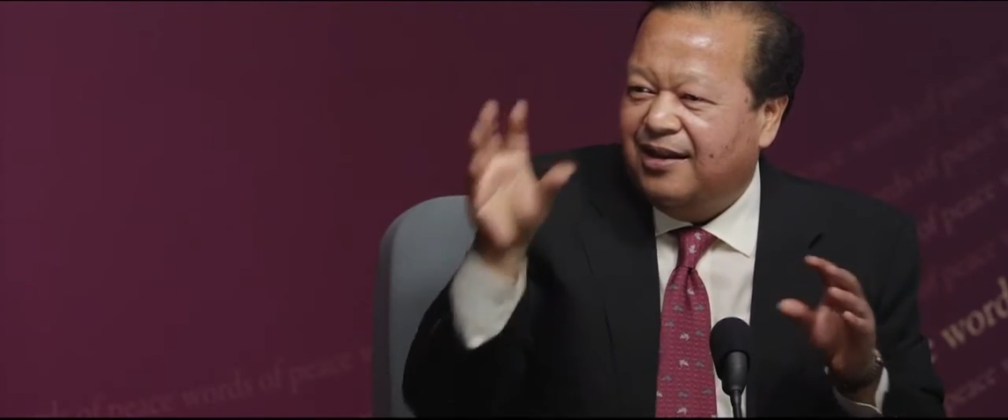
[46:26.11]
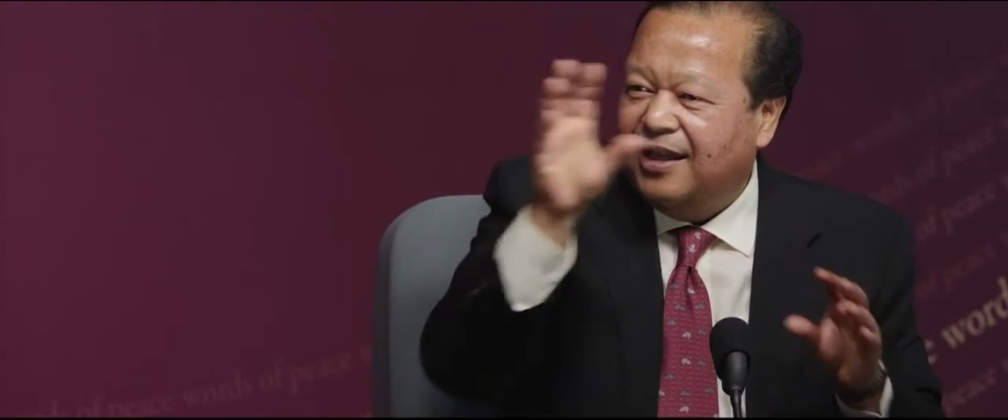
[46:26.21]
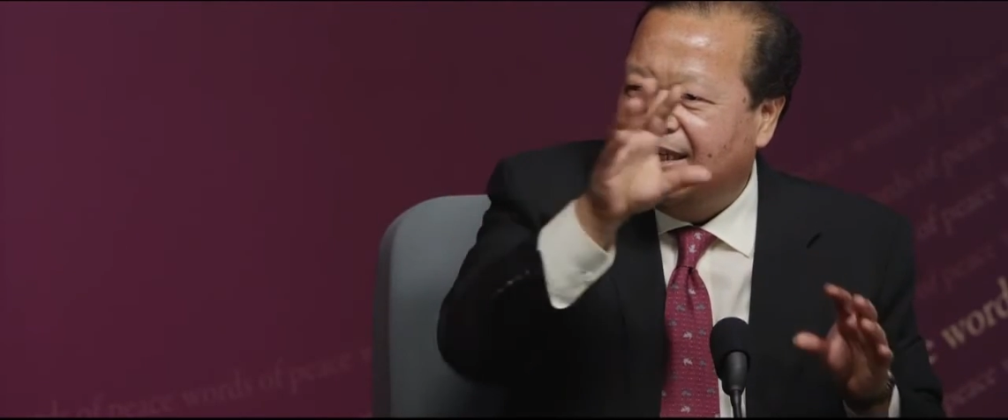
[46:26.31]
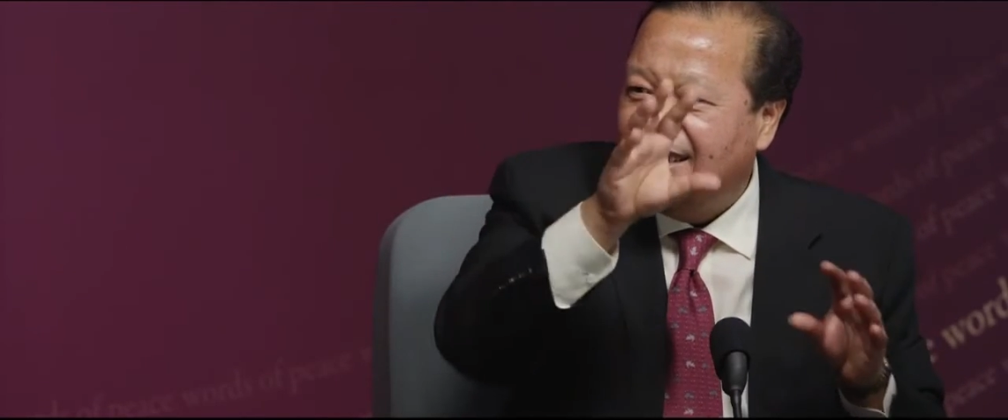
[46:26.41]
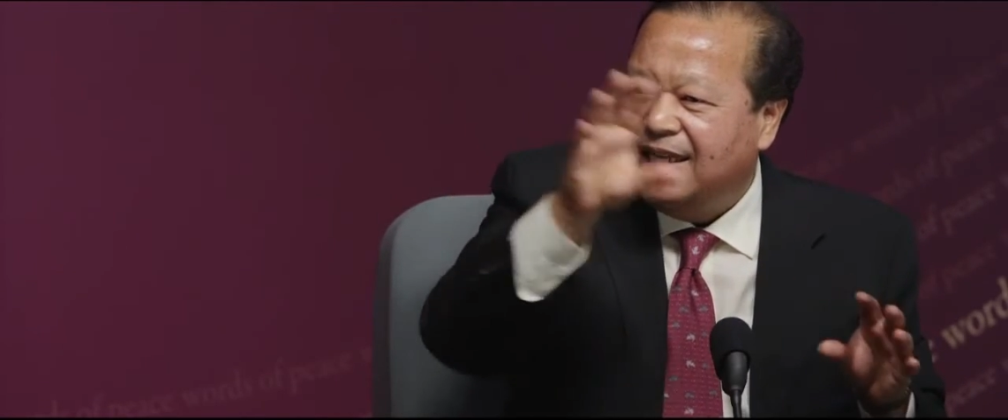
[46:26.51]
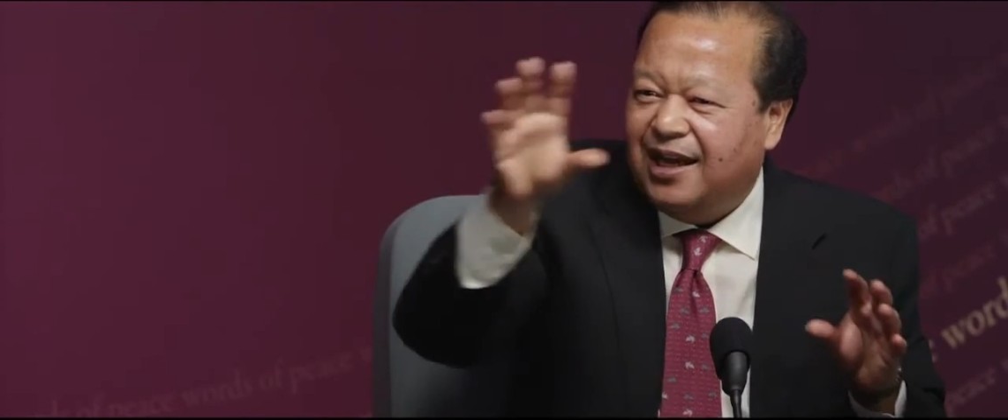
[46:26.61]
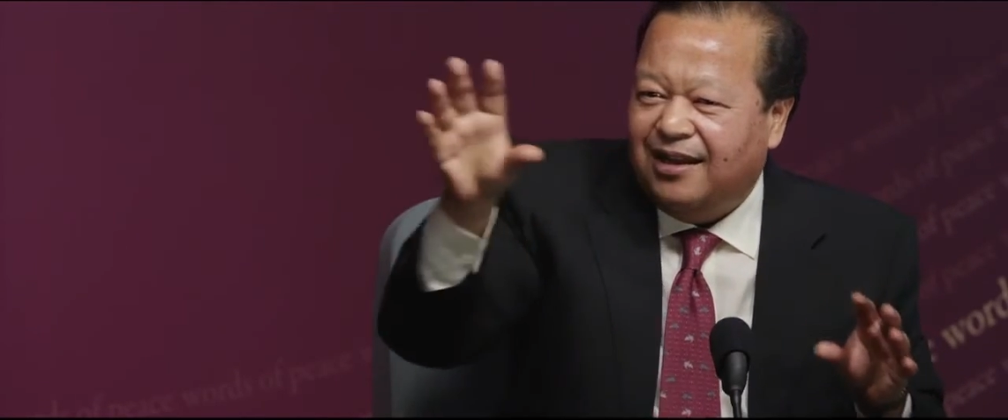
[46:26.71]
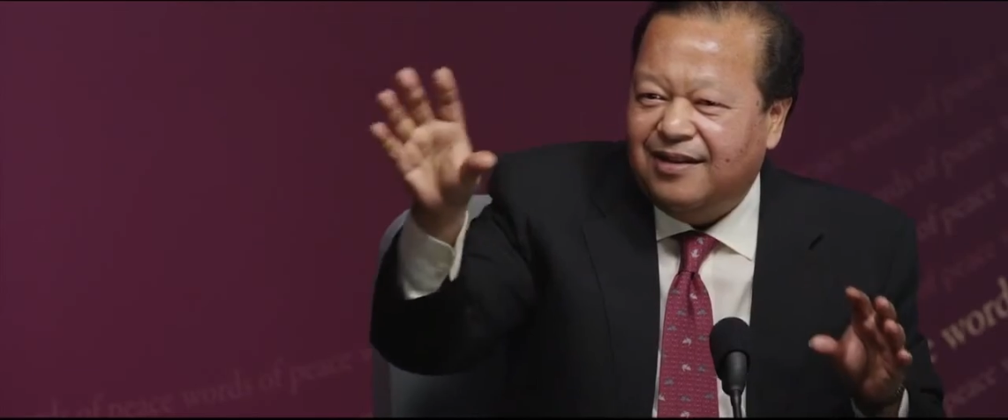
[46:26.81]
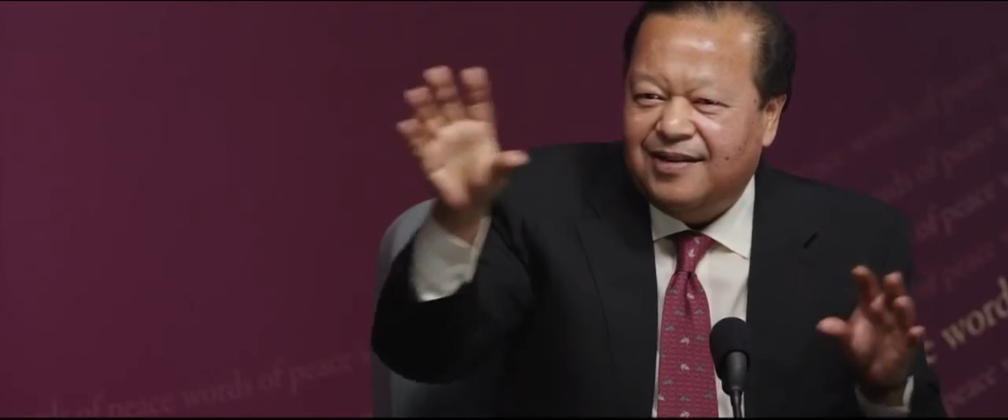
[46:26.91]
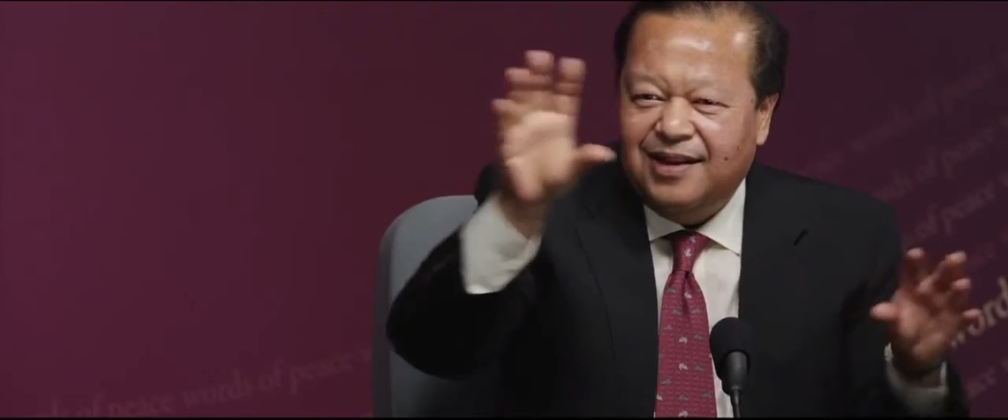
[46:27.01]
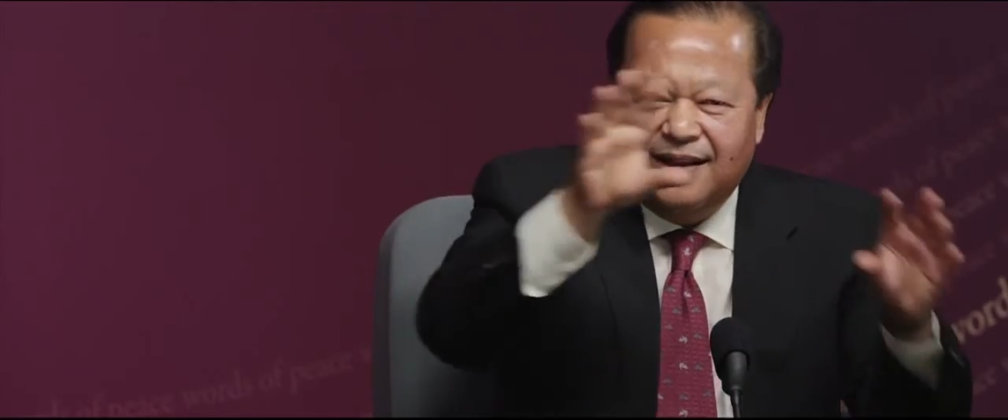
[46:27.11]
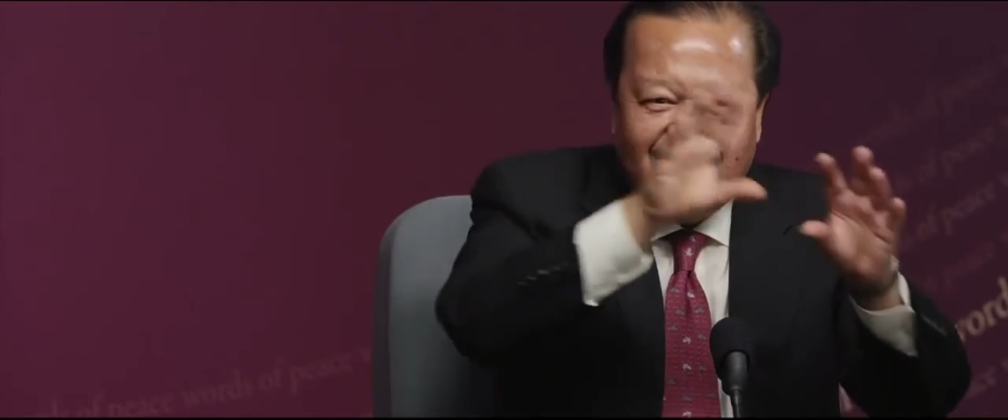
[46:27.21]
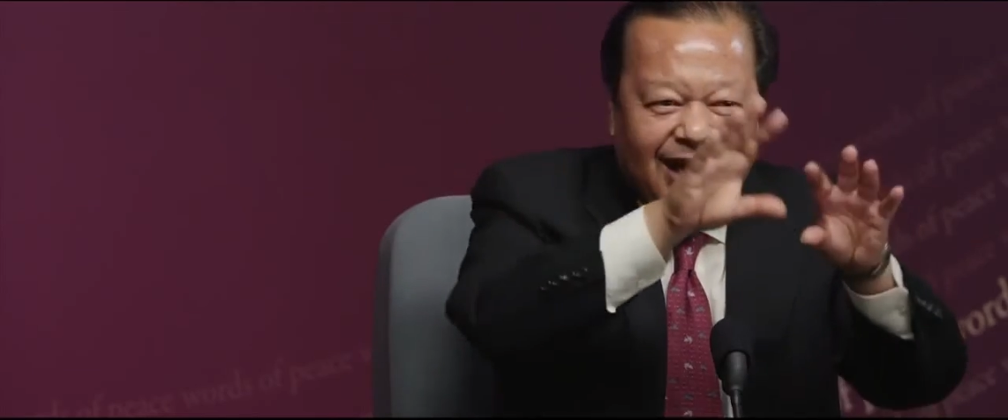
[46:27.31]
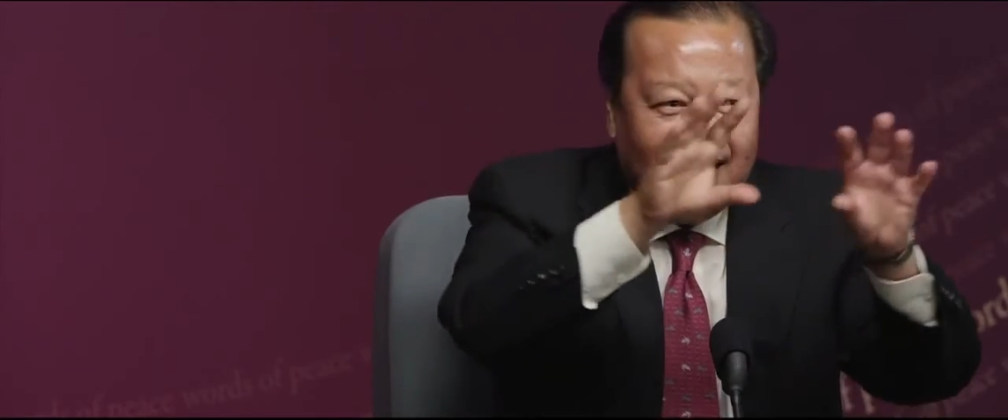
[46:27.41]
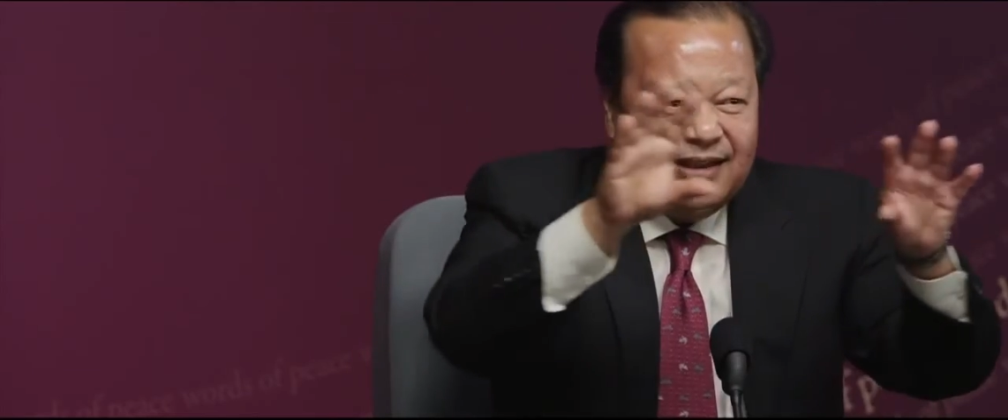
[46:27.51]
the details
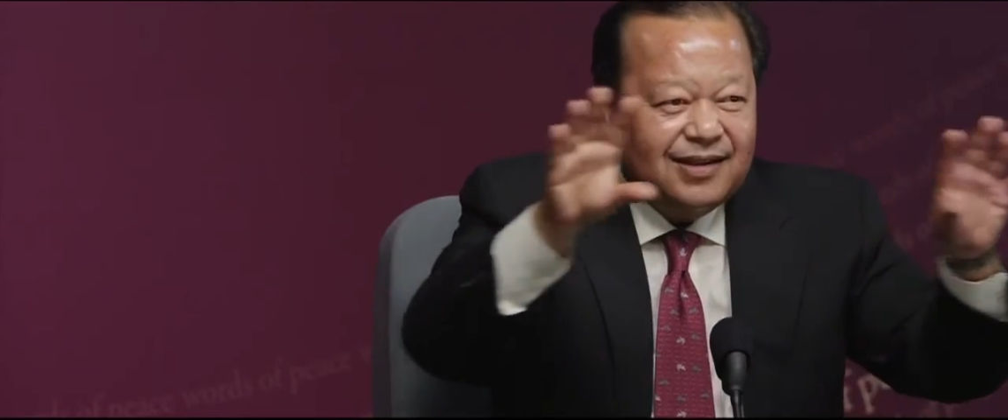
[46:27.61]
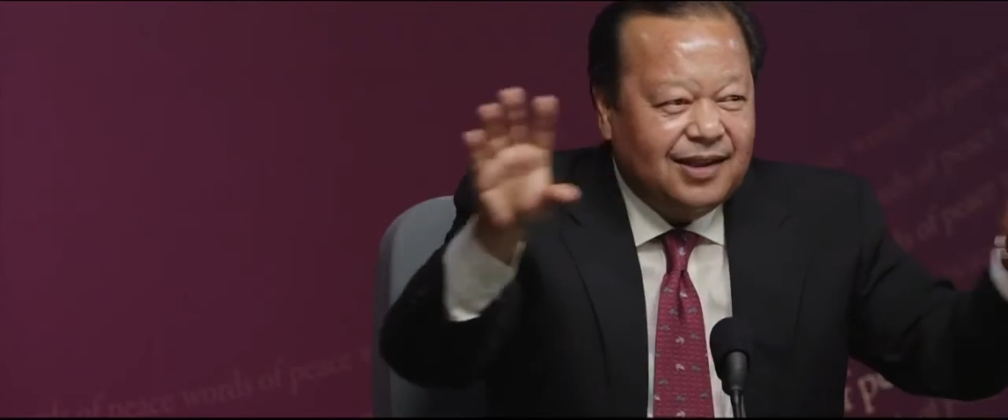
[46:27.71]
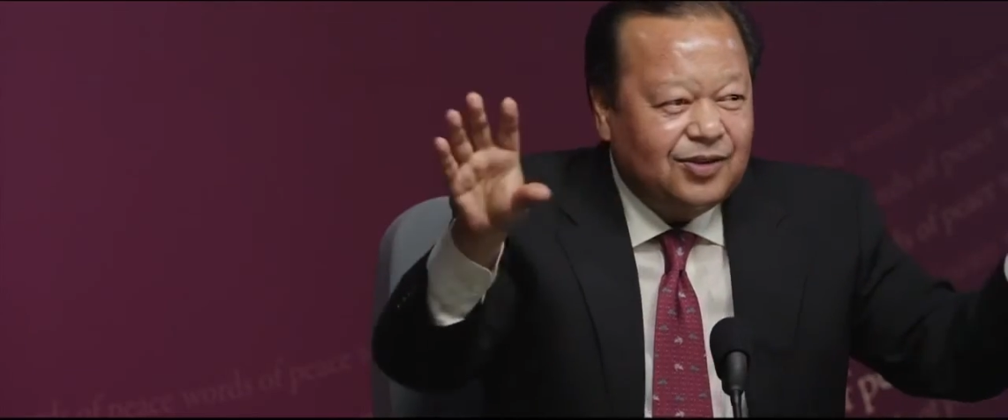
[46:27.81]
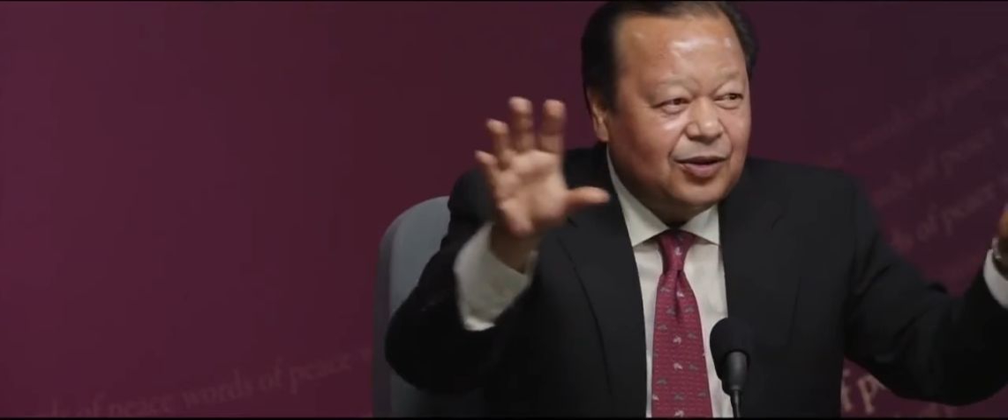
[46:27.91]
that exist.